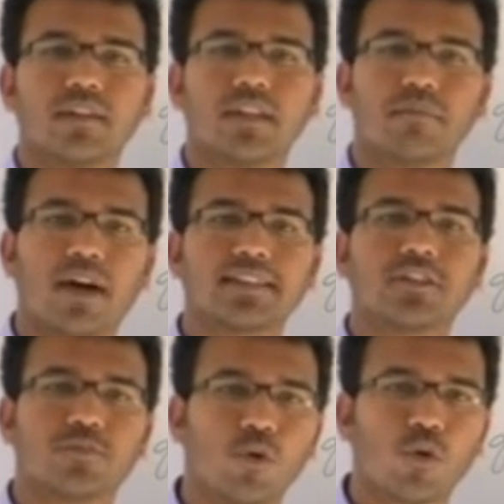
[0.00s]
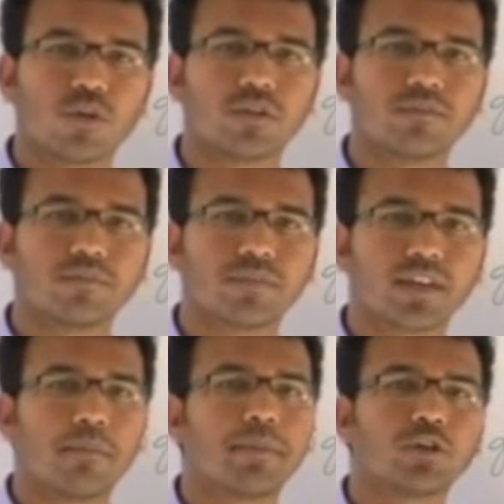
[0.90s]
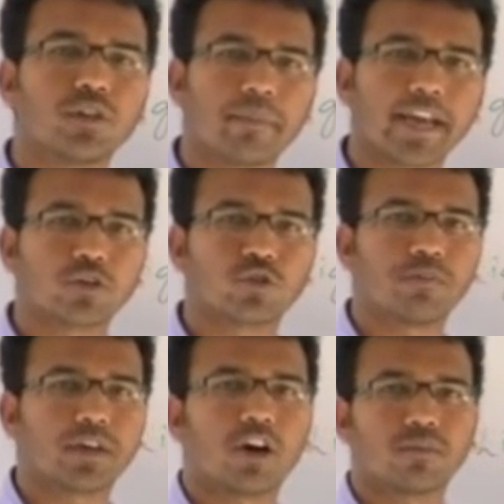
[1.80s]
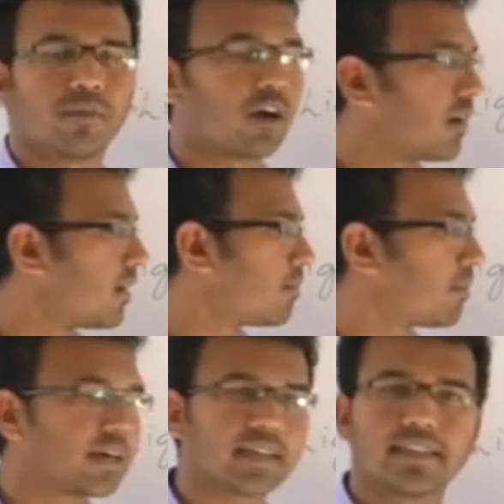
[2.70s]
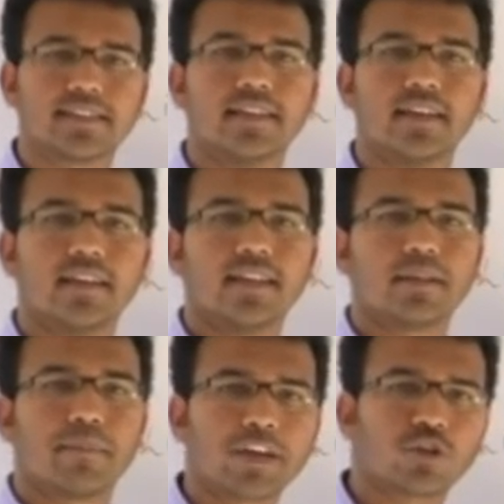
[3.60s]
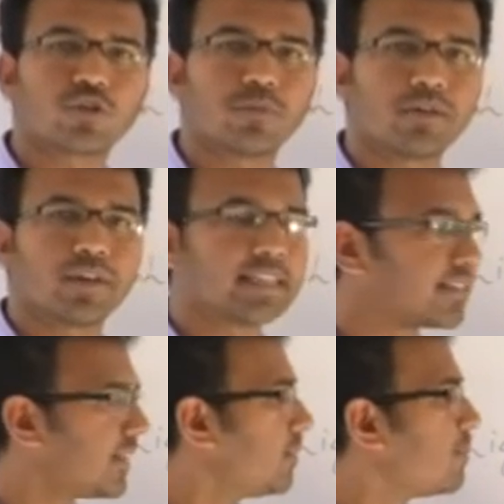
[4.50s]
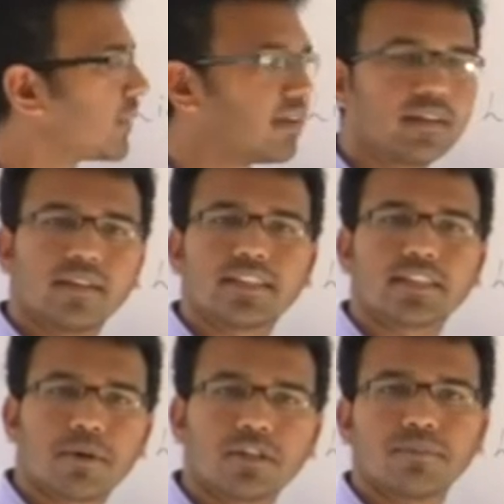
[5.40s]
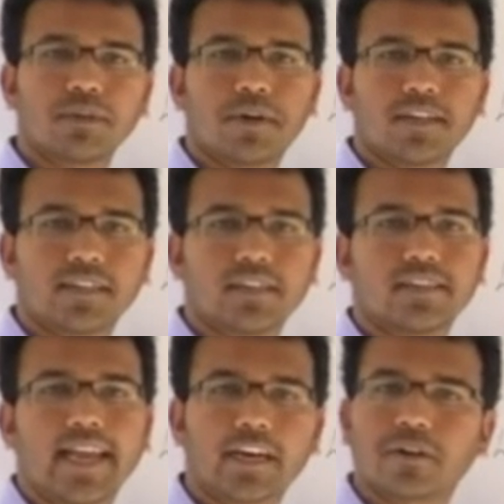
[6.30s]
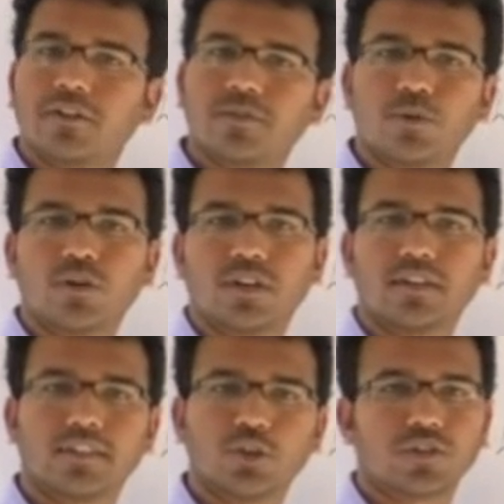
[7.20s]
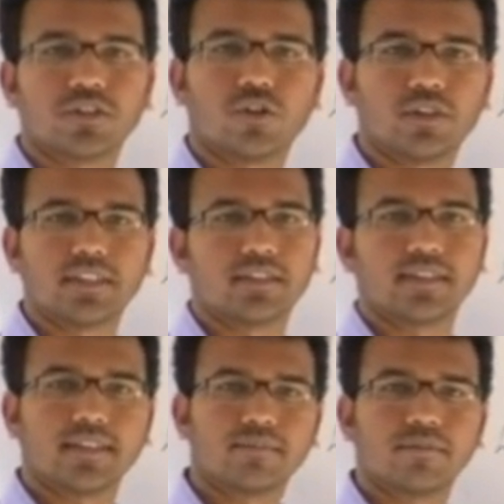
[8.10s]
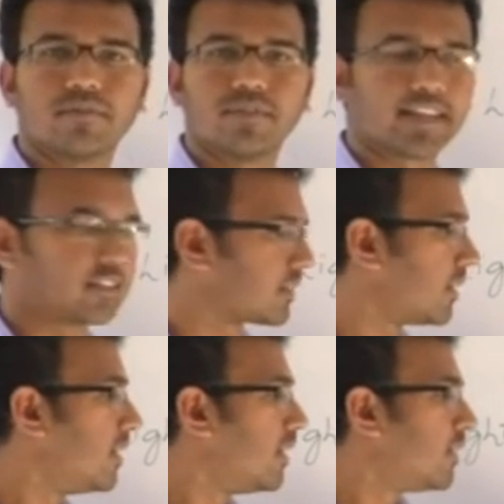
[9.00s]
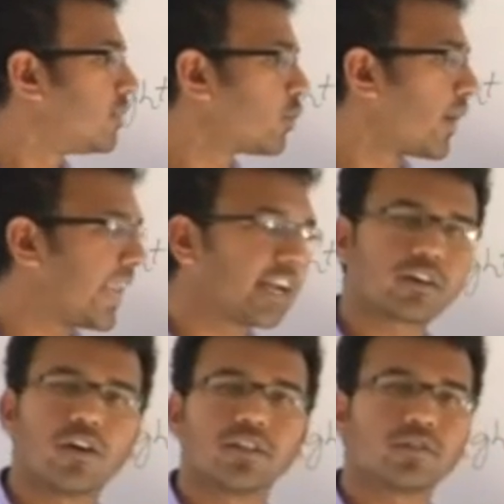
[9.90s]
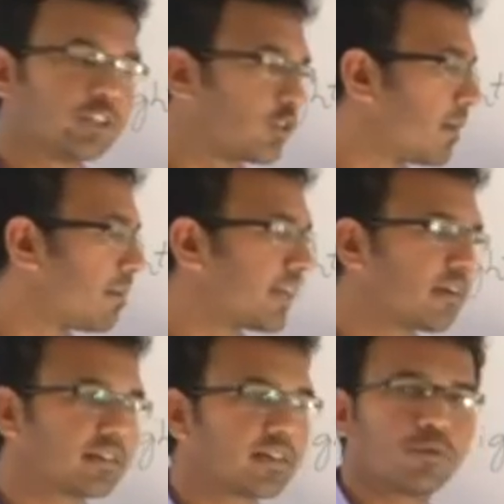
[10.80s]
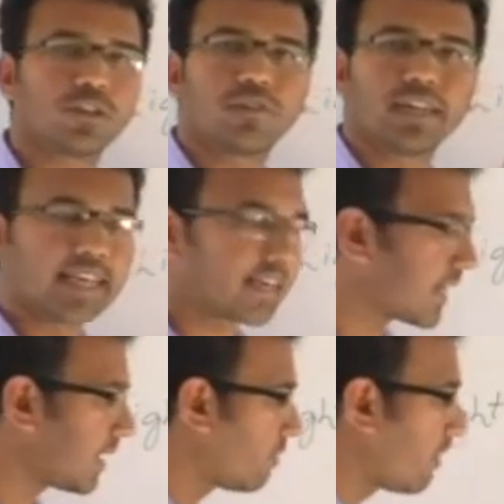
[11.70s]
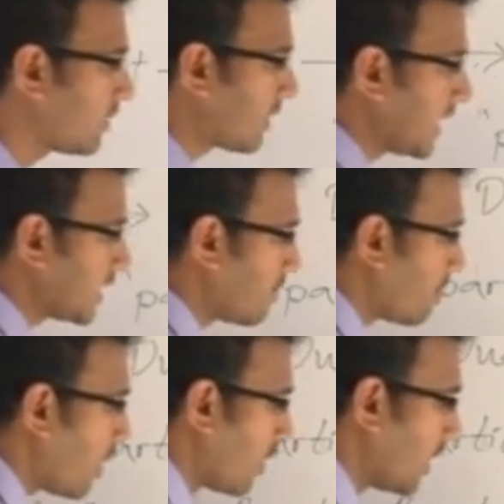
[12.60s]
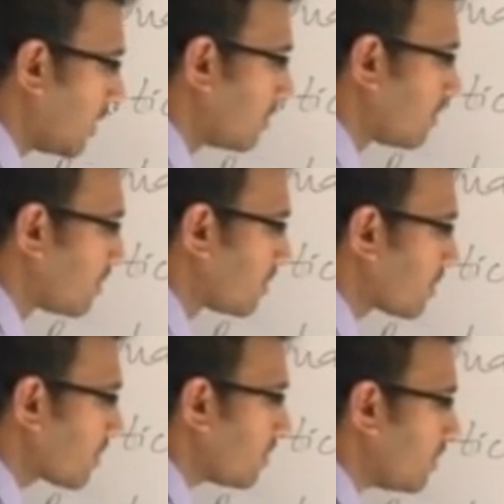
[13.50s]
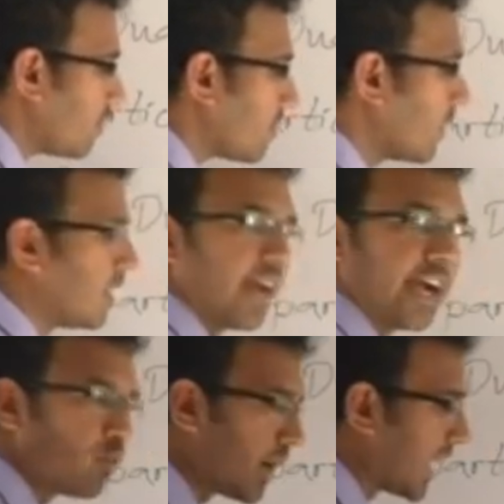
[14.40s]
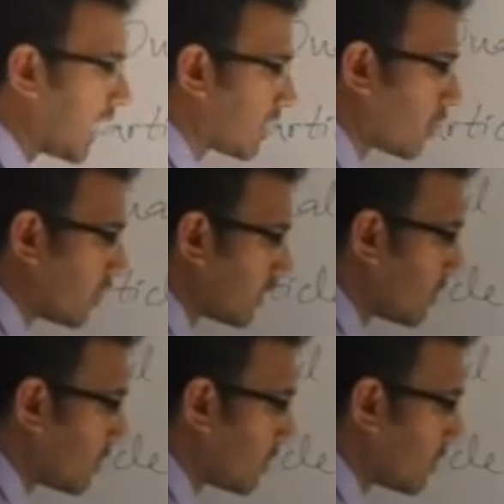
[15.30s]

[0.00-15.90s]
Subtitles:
The mass is more compared to the microscopic or particles. The microscopic, when I say, the subatomic particles, electrons, protons, neutrons, all these, etc. So electrons, when you compare, suppose if I take a 1 kg ball and one electron,